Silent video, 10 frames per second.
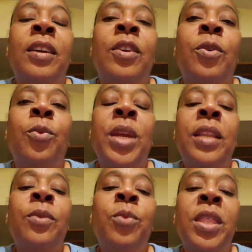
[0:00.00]

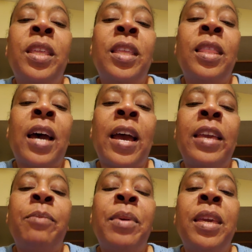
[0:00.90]
written within the
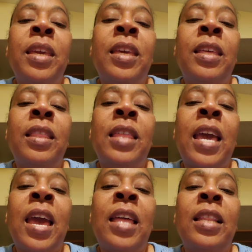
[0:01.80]
IEP
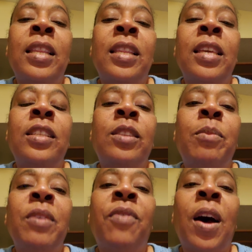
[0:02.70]
that needs to
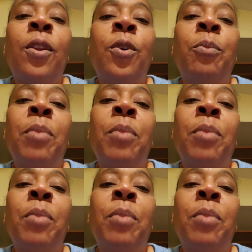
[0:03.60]
be followed